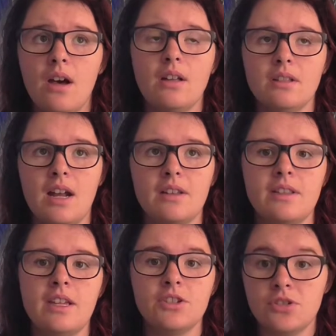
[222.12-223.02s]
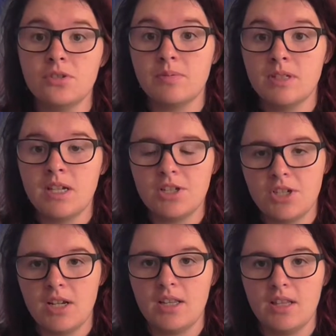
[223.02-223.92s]
a lot of the issues with
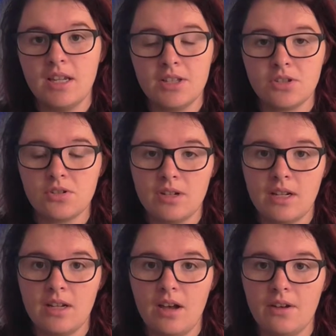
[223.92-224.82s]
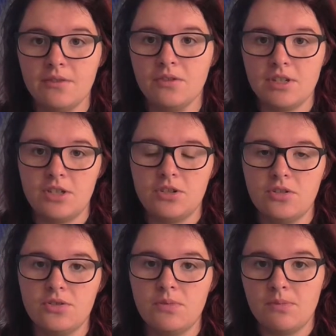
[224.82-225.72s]
teaching and the history of those
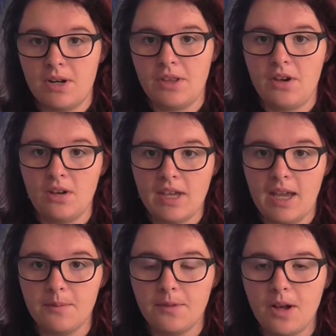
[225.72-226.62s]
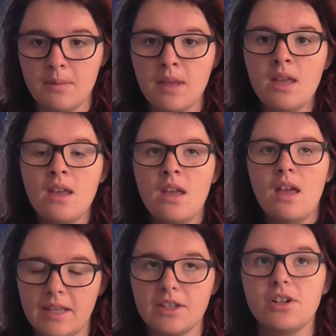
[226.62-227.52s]
issues and where they all came from.
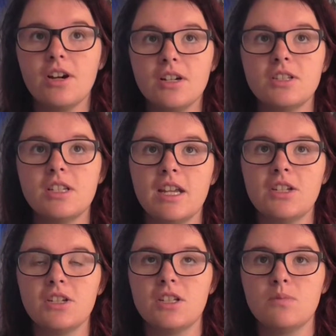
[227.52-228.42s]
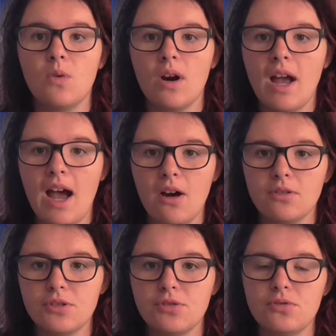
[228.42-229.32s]
And The Courage to Teach is more
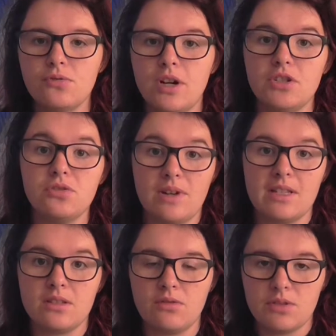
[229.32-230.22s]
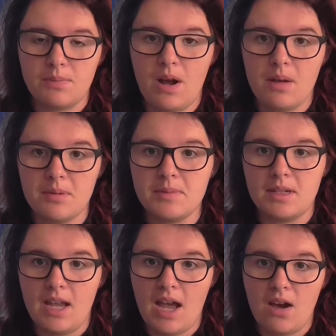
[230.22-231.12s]
how to address those problems
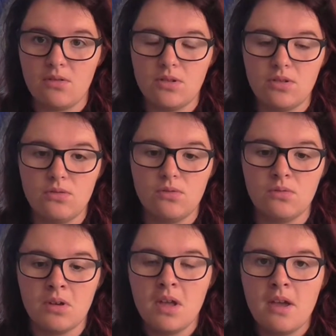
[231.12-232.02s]
and how to